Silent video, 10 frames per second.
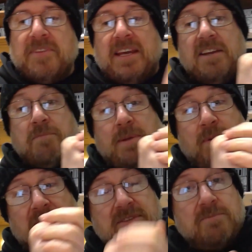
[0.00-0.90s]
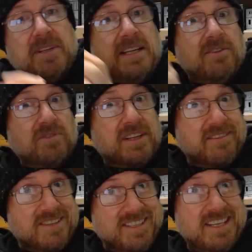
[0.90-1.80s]
If people have something or they
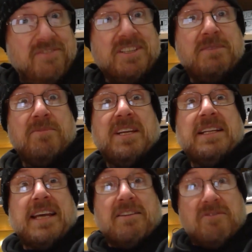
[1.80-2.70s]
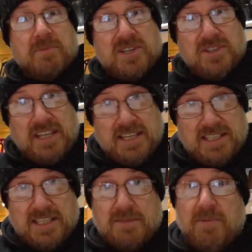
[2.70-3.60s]
discover something, that information gets
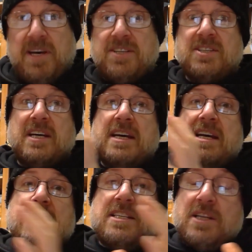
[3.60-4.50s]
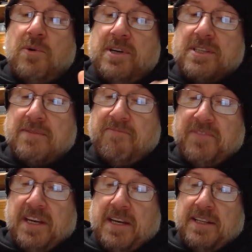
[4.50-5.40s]
dispersed so as
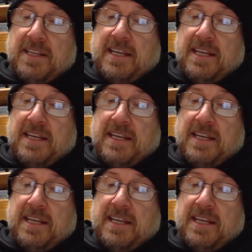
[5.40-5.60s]
that